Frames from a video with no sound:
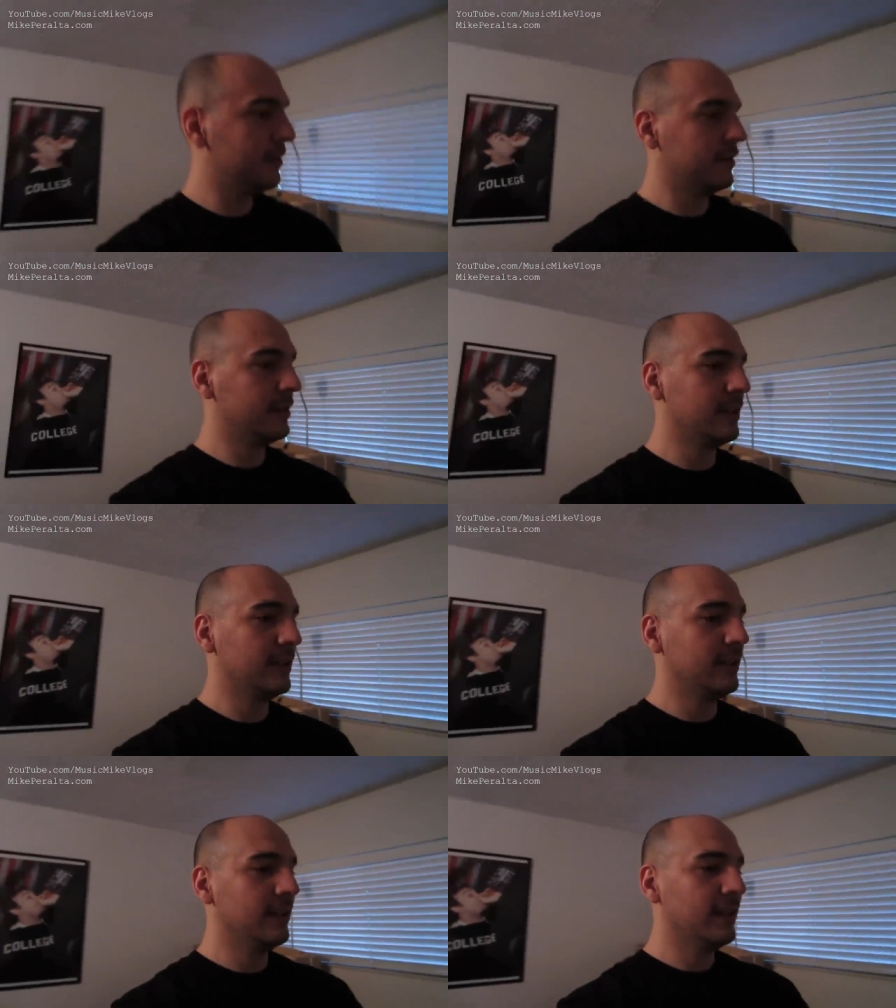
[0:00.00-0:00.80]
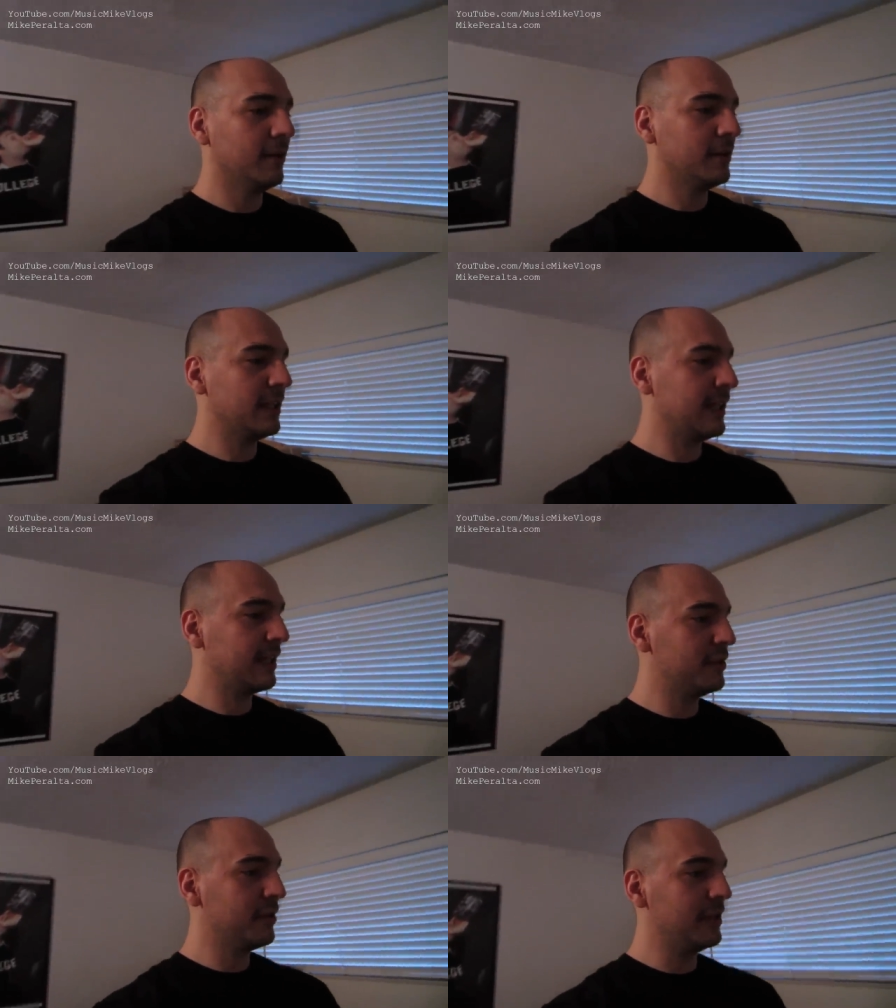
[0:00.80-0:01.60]
I don't think I
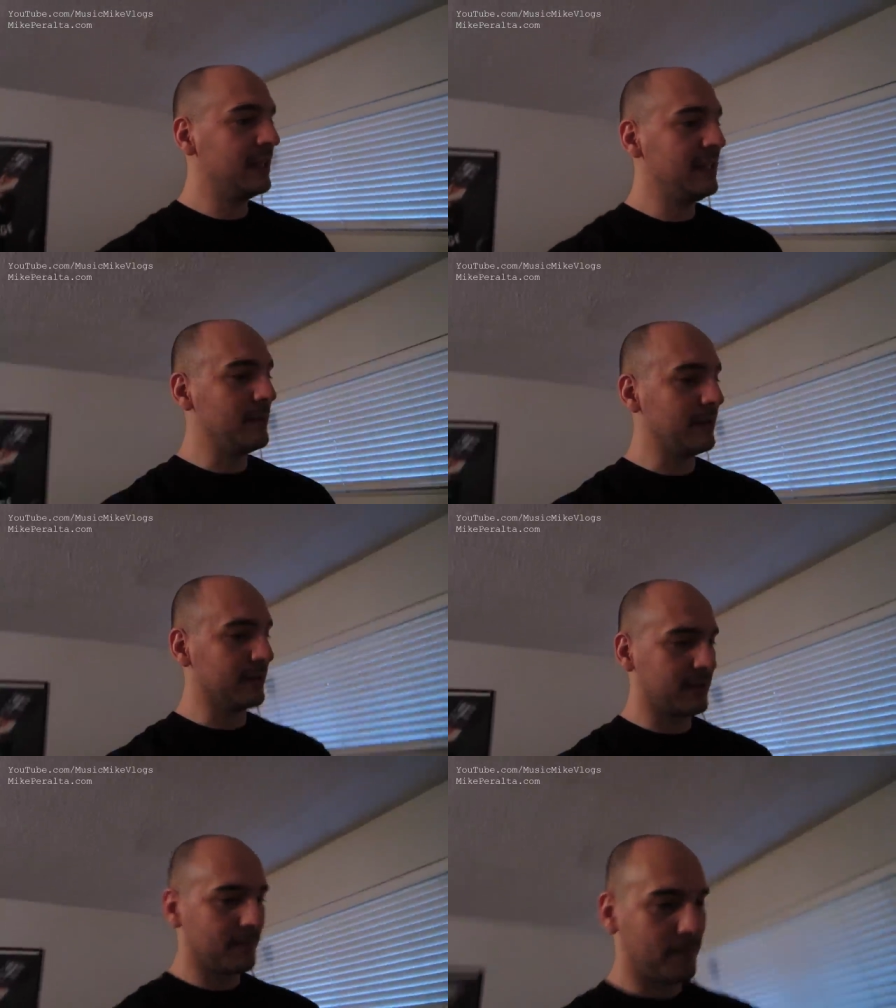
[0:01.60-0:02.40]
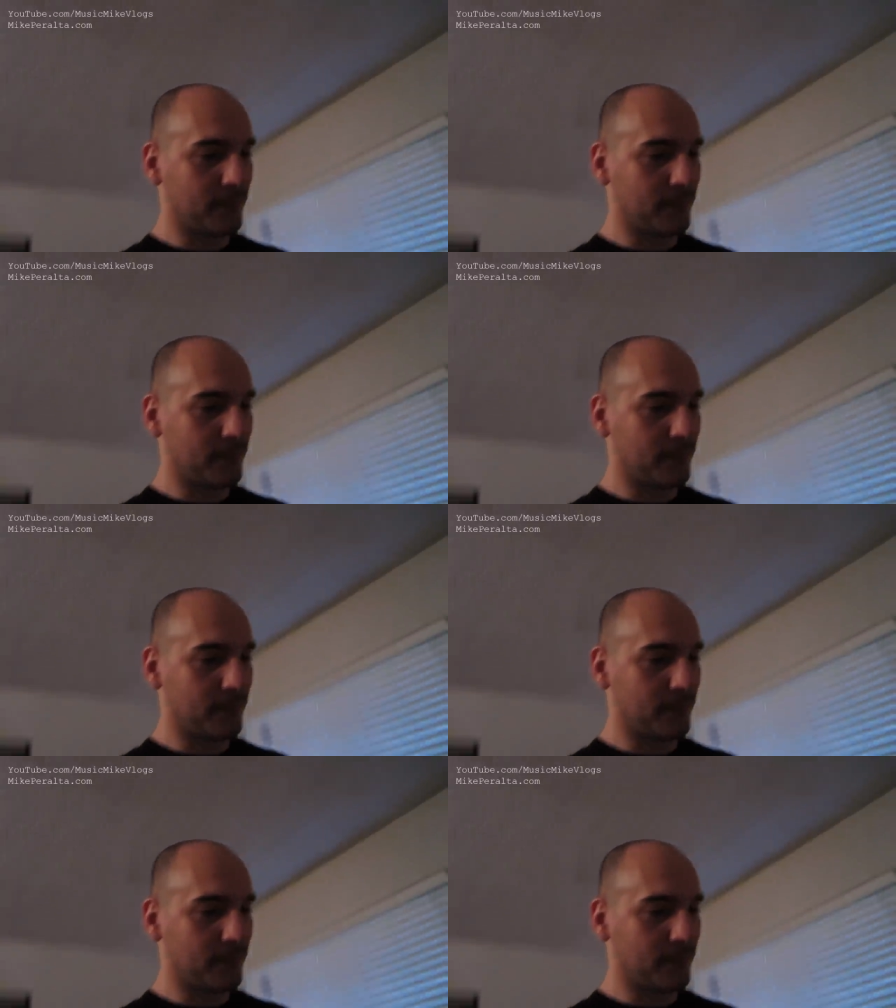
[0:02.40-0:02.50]
can show you the emails.